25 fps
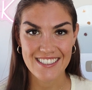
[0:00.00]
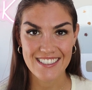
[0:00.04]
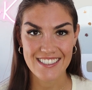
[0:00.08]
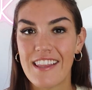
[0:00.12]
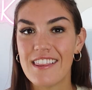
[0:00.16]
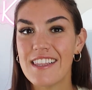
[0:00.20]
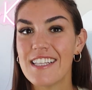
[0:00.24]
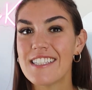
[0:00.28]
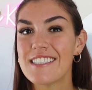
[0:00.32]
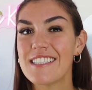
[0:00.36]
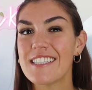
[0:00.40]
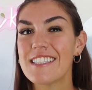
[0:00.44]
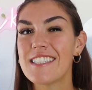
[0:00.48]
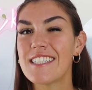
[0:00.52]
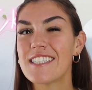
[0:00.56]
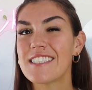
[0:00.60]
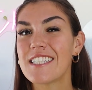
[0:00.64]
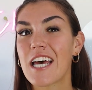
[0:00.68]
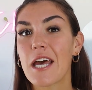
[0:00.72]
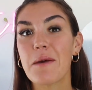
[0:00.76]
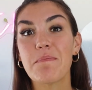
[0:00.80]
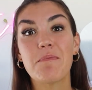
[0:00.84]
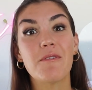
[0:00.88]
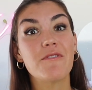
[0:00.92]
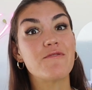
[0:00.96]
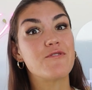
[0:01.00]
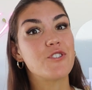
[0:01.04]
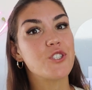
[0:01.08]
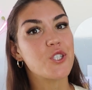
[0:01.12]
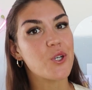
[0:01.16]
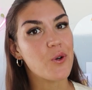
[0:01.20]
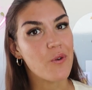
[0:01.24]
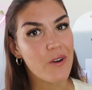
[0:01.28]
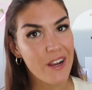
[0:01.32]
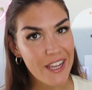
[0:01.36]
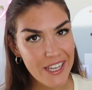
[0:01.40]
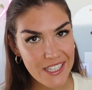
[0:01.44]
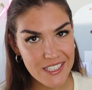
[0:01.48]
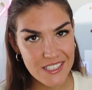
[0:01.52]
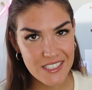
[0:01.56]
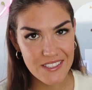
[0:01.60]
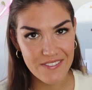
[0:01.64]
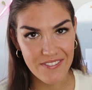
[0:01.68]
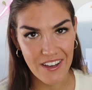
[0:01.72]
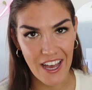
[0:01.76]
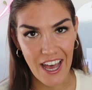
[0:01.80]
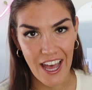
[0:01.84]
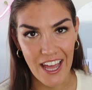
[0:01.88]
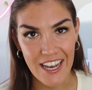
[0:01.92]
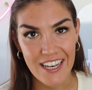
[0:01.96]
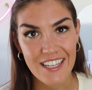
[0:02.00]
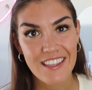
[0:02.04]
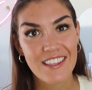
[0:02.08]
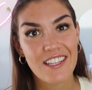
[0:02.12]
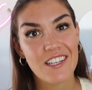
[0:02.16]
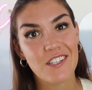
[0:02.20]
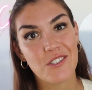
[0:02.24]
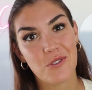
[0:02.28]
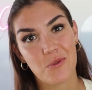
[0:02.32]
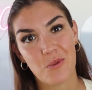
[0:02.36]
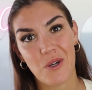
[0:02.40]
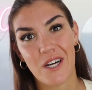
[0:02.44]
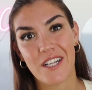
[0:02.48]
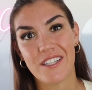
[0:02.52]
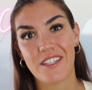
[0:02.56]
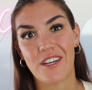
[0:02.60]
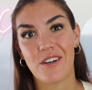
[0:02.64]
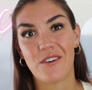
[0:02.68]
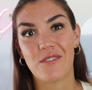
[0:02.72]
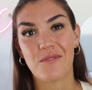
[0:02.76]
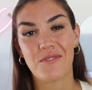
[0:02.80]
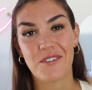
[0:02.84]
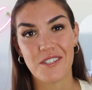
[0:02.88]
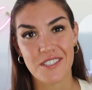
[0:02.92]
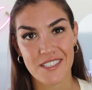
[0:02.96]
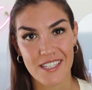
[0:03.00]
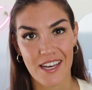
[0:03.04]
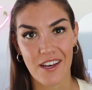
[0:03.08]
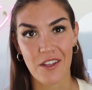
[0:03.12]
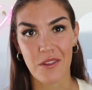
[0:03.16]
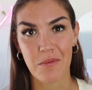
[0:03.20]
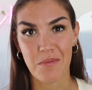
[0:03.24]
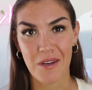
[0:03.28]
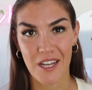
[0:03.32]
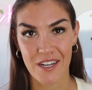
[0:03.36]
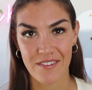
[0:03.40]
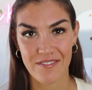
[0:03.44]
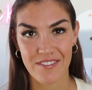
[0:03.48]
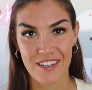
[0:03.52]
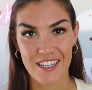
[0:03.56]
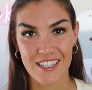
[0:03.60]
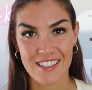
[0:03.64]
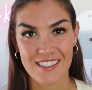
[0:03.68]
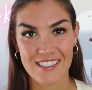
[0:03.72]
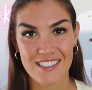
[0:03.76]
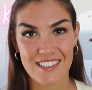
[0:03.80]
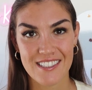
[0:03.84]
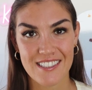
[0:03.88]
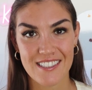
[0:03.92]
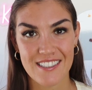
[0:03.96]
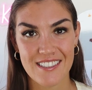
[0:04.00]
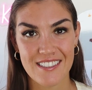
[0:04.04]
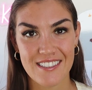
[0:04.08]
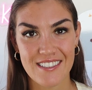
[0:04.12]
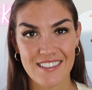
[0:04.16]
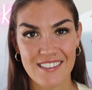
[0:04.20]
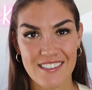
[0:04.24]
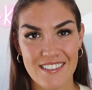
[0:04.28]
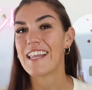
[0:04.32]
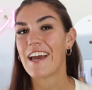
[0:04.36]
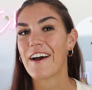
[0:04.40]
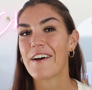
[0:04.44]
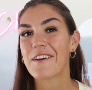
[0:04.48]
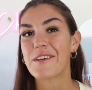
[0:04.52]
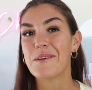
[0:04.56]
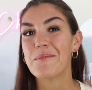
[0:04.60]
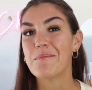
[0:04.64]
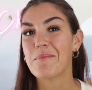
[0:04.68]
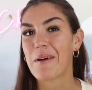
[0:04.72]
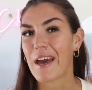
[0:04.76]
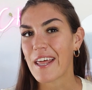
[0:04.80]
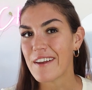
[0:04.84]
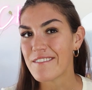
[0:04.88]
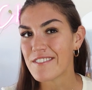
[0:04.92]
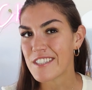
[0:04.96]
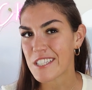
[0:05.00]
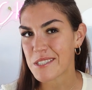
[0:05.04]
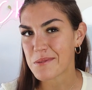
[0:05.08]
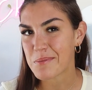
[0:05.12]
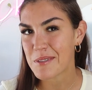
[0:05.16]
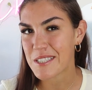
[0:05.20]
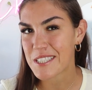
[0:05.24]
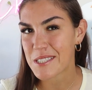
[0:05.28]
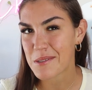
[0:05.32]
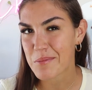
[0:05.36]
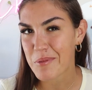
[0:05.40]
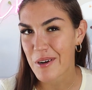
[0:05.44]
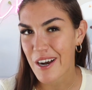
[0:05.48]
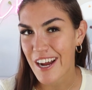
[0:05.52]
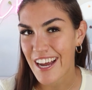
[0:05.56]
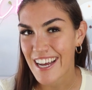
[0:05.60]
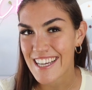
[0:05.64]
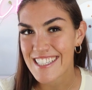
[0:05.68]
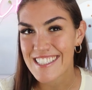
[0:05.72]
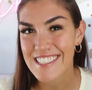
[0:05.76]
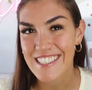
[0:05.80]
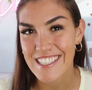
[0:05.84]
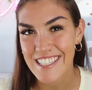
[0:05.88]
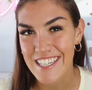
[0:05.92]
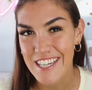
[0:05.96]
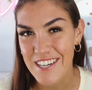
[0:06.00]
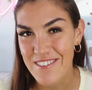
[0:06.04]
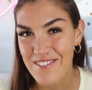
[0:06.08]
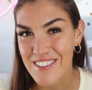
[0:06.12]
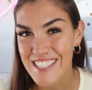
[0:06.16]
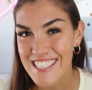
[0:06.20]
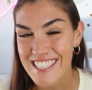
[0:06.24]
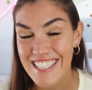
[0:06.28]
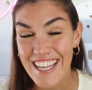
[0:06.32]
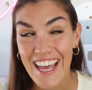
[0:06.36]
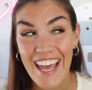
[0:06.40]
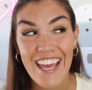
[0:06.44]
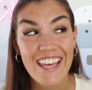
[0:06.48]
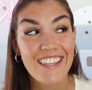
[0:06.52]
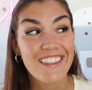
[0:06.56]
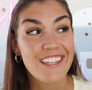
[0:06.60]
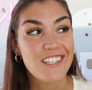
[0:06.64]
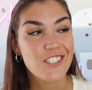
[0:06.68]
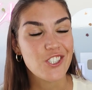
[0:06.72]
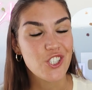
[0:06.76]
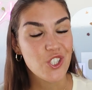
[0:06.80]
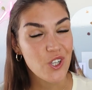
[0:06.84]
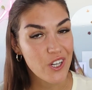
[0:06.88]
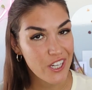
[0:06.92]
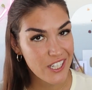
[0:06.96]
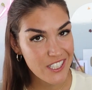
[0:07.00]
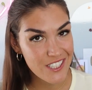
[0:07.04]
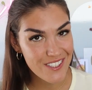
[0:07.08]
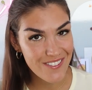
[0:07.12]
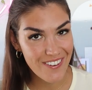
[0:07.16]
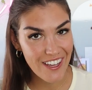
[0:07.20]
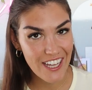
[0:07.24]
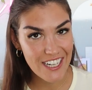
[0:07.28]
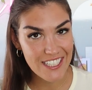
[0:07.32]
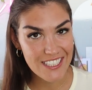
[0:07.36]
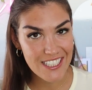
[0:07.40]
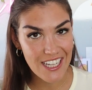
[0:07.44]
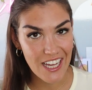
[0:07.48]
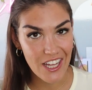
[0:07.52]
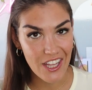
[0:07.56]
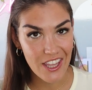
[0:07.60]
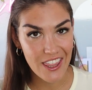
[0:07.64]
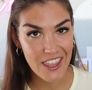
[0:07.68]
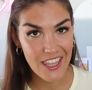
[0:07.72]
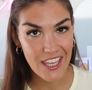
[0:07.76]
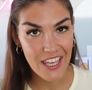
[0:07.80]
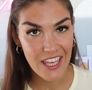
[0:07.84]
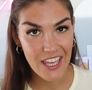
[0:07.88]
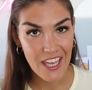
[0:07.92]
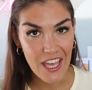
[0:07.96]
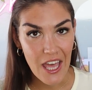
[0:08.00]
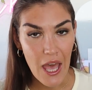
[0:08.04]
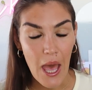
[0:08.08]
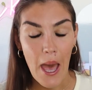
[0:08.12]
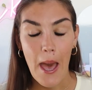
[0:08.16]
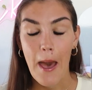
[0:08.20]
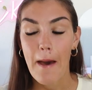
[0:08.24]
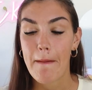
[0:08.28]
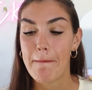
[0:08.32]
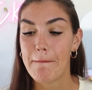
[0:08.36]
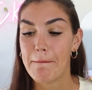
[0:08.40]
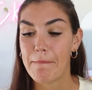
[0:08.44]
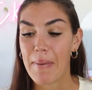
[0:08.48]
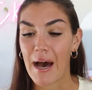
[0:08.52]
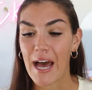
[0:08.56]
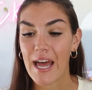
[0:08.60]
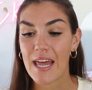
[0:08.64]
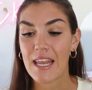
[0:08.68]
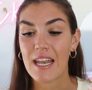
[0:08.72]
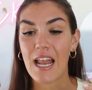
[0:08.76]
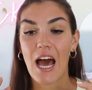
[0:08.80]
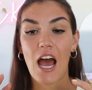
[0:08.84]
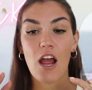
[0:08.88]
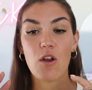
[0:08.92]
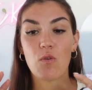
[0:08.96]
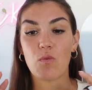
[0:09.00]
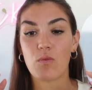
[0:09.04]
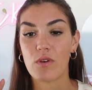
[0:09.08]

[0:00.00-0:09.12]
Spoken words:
And this is a type of trans fat that is well known for its health benefits. Now, you might have just been surprised to hear me say that trans fat is healthy, but I